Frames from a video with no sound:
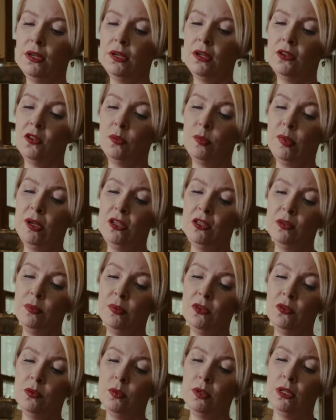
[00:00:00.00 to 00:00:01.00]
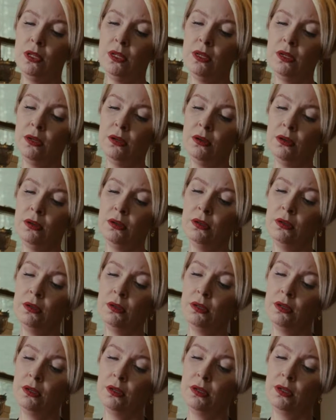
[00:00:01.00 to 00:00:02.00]
any space between there.
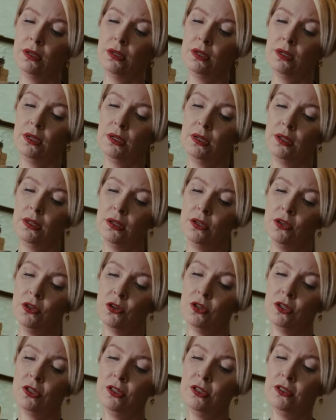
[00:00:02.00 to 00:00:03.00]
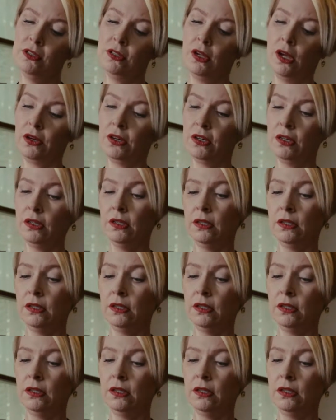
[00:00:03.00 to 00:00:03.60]
Then you're good to solder.